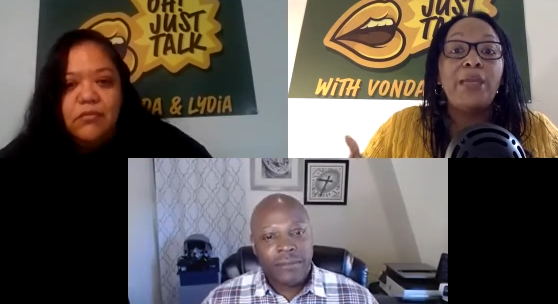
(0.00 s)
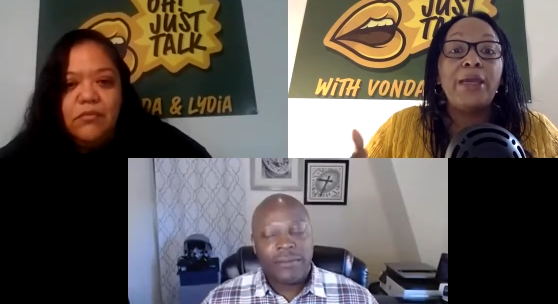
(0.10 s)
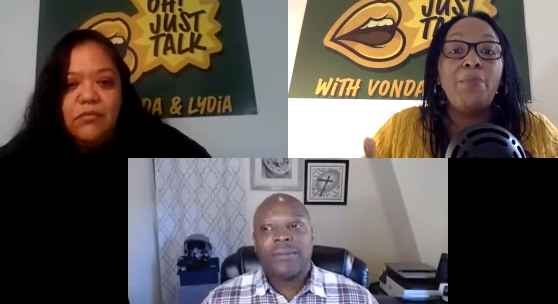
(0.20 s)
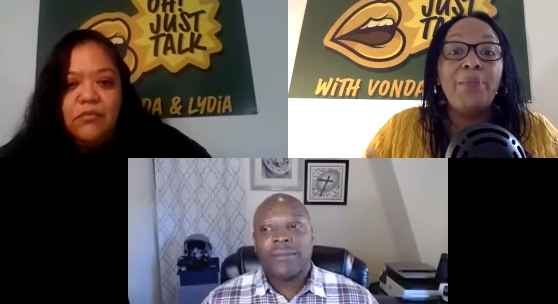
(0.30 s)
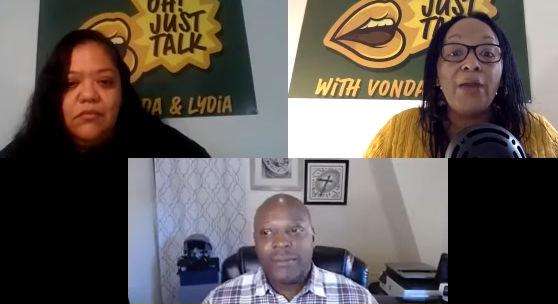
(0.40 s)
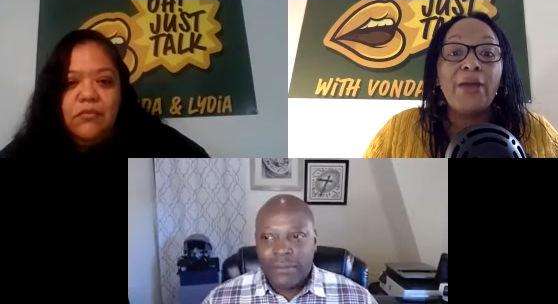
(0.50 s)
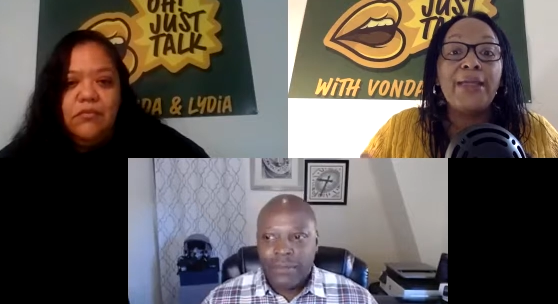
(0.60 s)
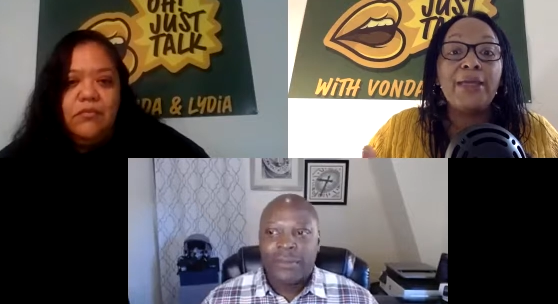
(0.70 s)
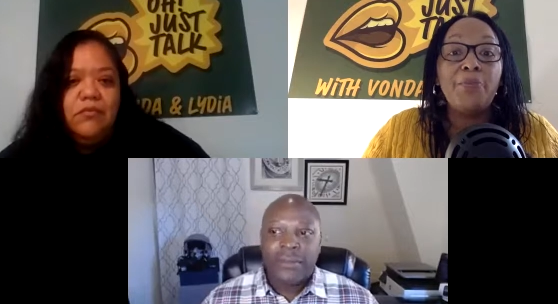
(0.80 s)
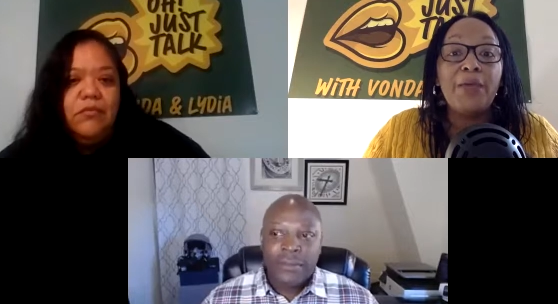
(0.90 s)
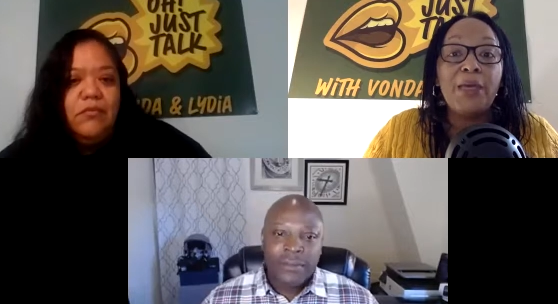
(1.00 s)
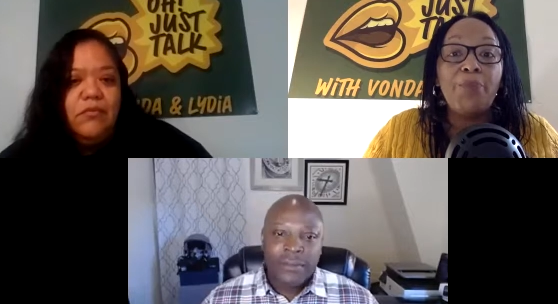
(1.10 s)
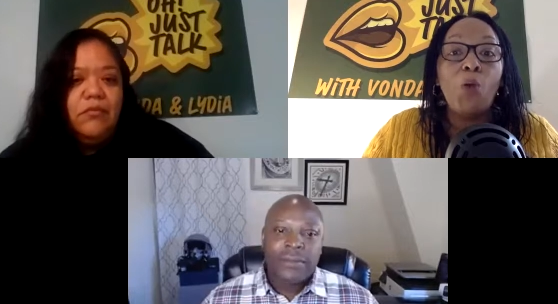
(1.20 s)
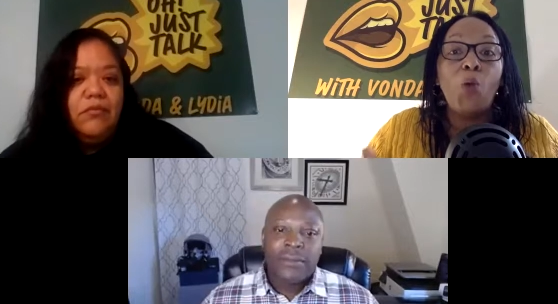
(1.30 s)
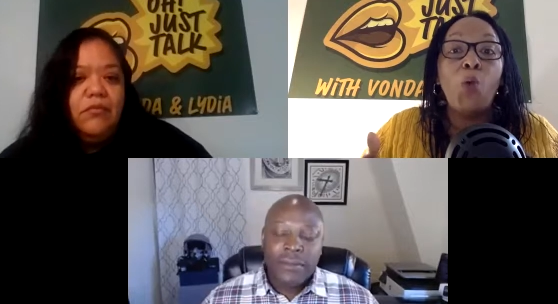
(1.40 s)
Speaker 1: The American
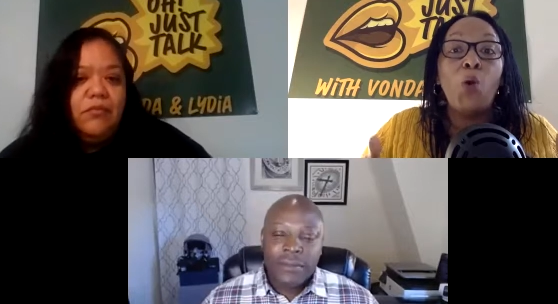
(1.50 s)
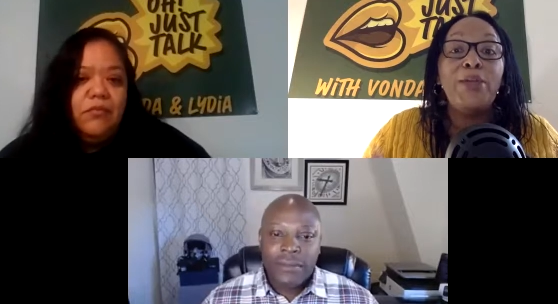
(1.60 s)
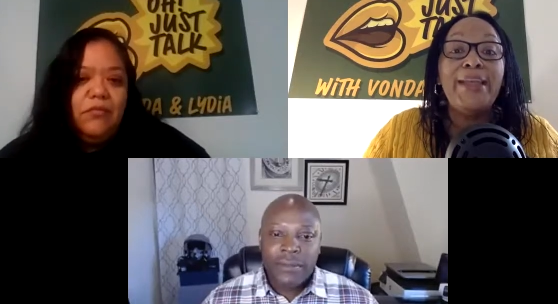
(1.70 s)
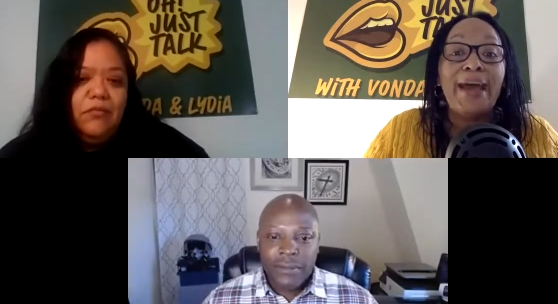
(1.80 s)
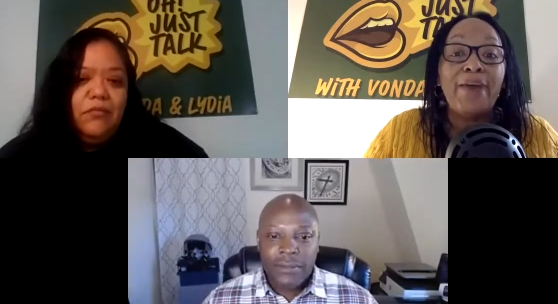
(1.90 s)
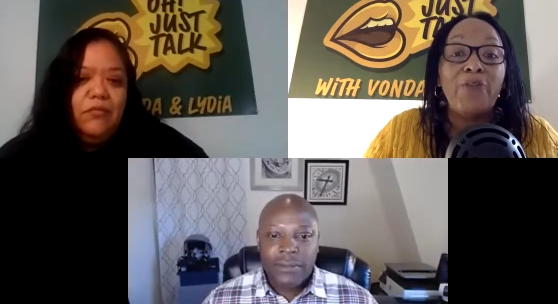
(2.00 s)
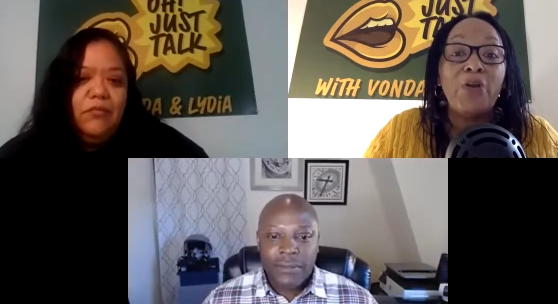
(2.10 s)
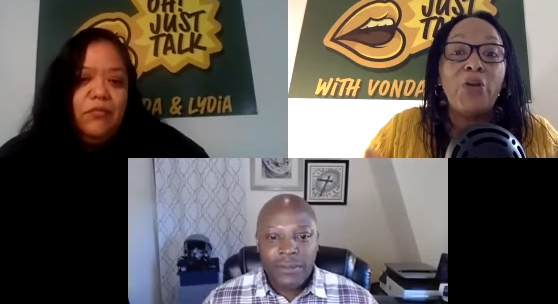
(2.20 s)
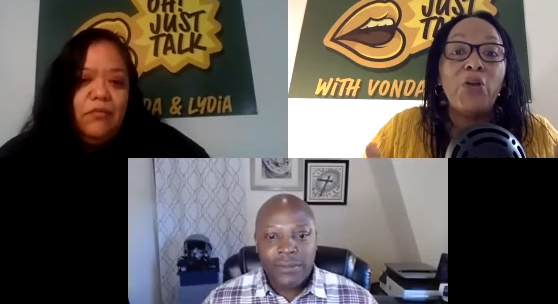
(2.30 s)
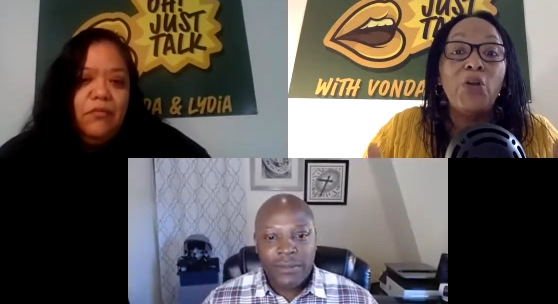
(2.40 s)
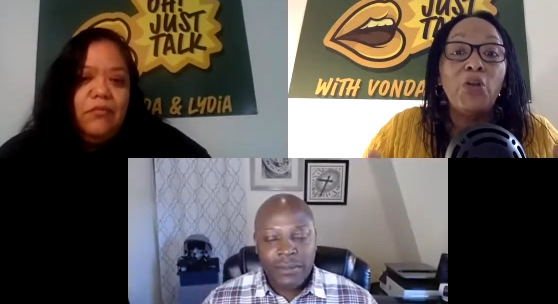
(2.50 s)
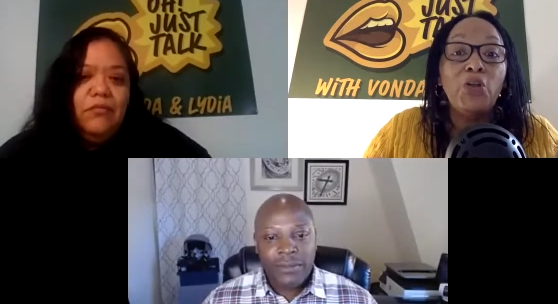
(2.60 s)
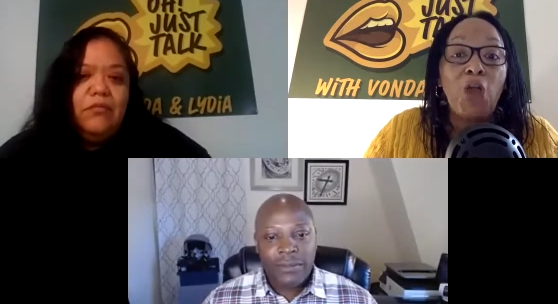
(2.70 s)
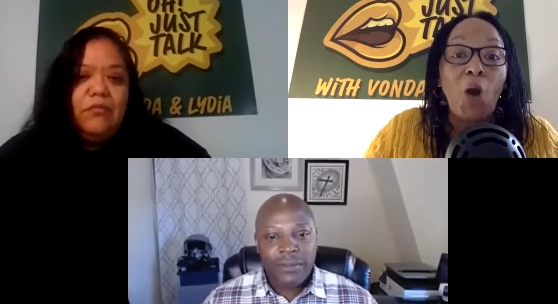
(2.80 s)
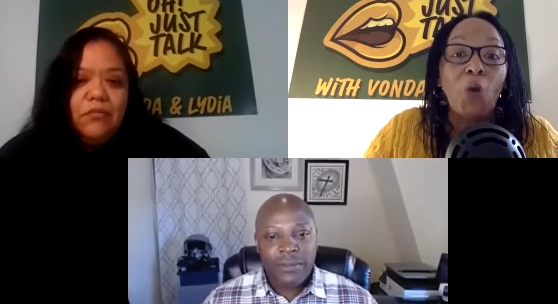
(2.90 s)
people will never
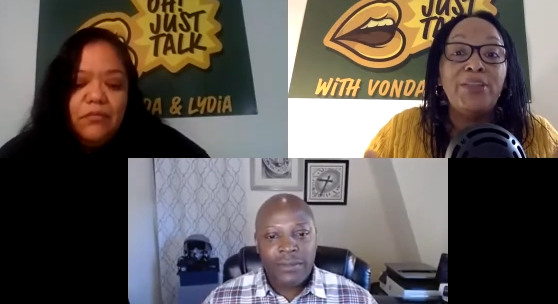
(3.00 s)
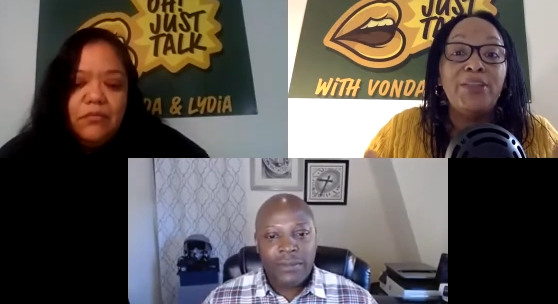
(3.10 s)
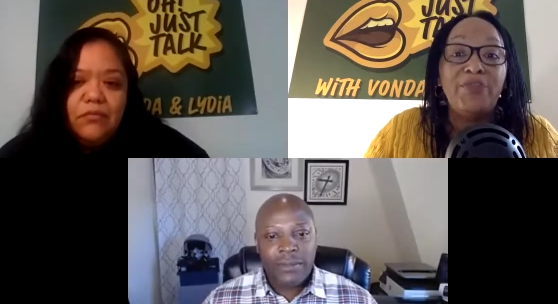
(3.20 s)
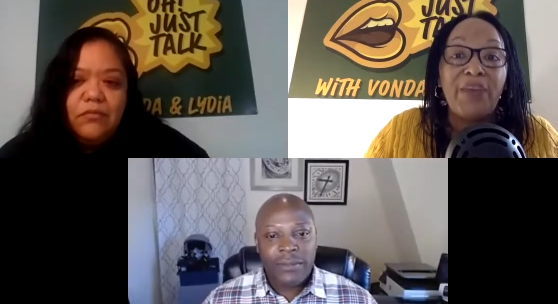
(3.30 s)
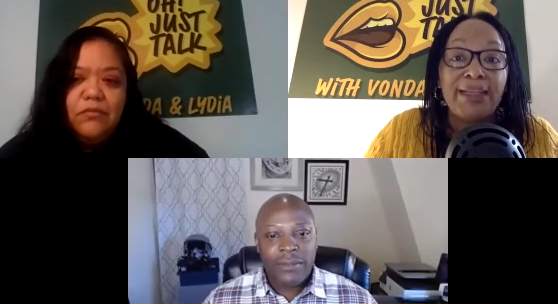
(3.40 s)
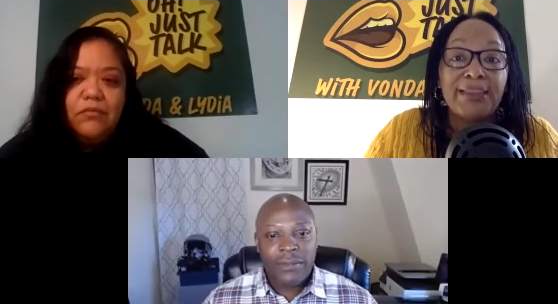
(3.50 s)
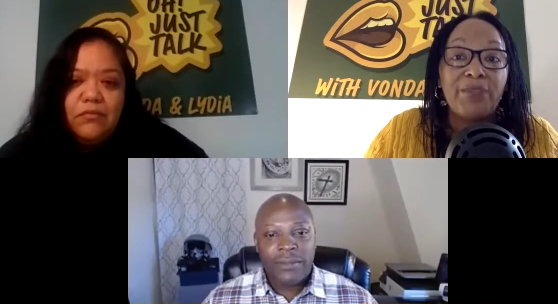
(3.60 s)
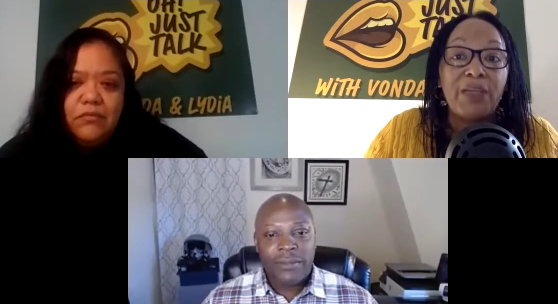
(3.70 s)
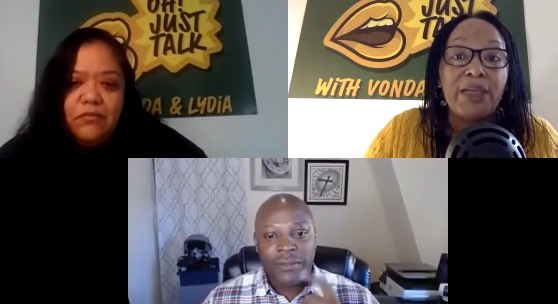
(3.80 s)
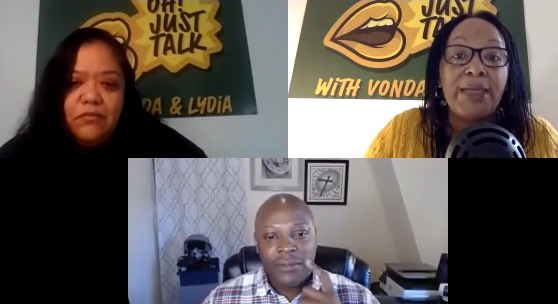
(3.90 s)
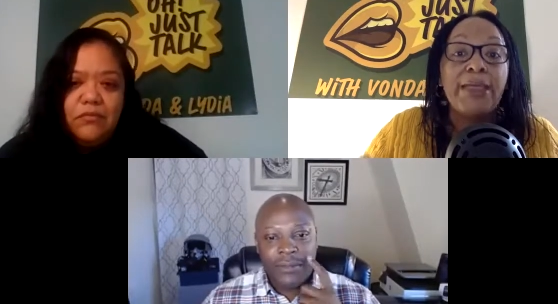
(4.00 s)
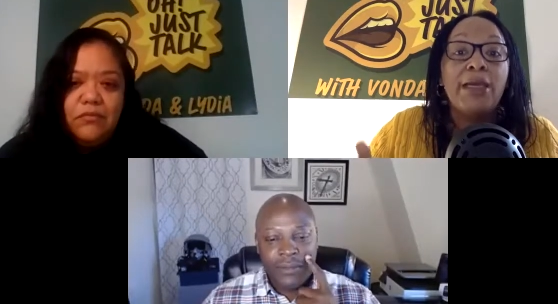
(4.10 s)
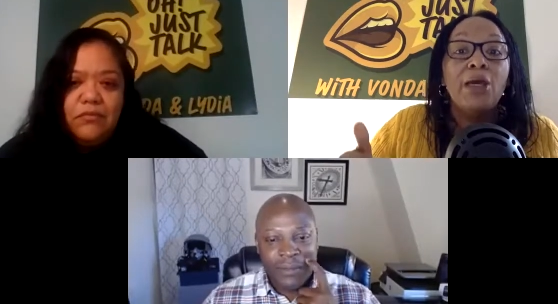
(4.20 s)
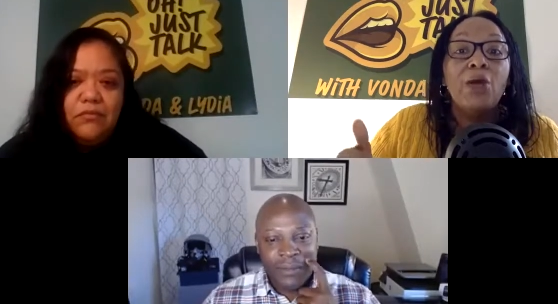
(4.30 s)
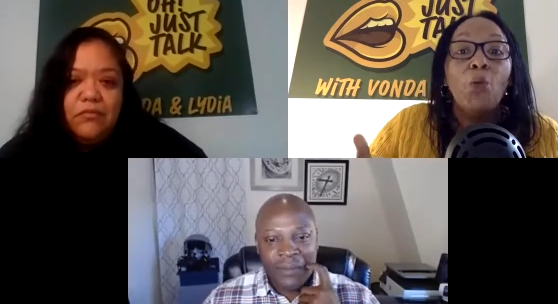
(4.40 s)
know definitively
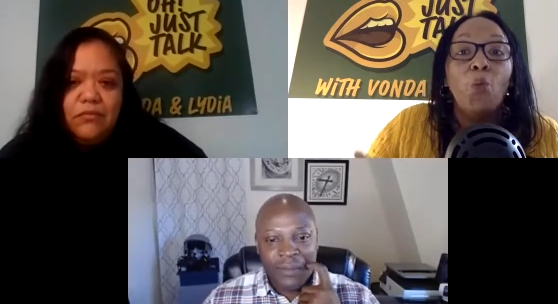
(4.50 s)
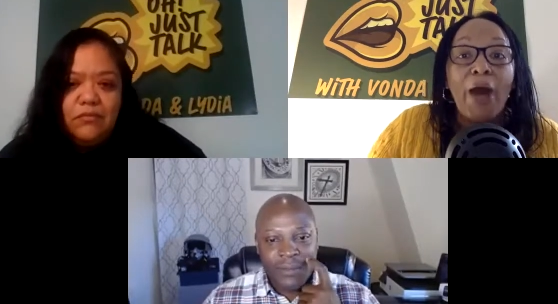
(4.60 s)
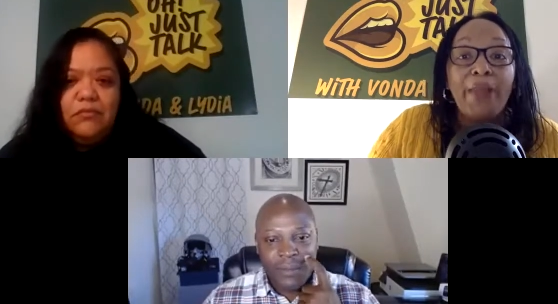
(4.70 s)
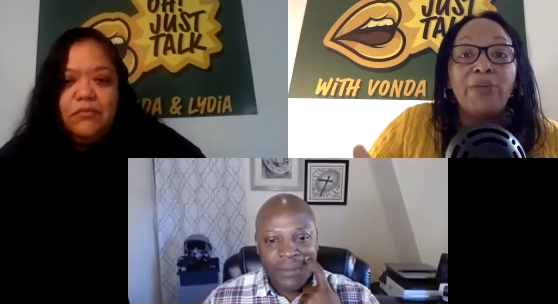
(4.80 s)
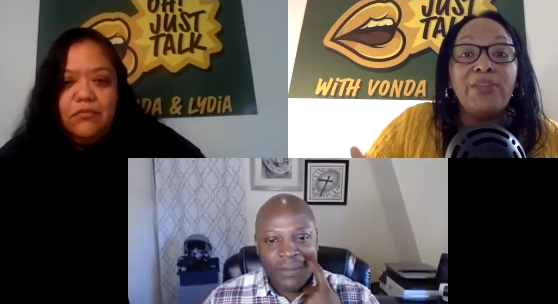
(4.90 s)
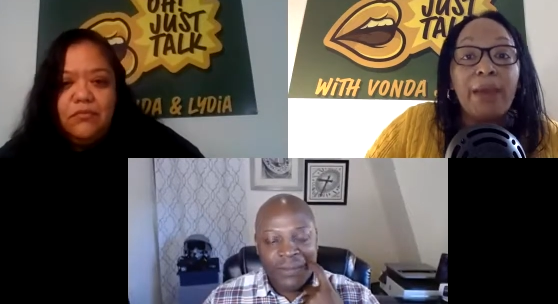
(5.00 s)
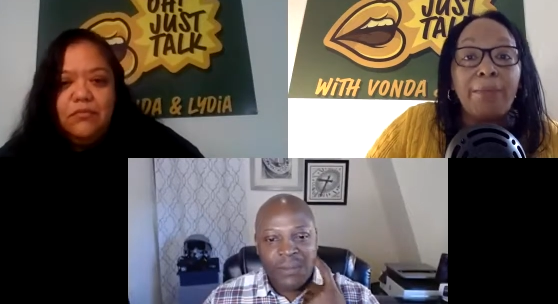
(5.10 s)
whether that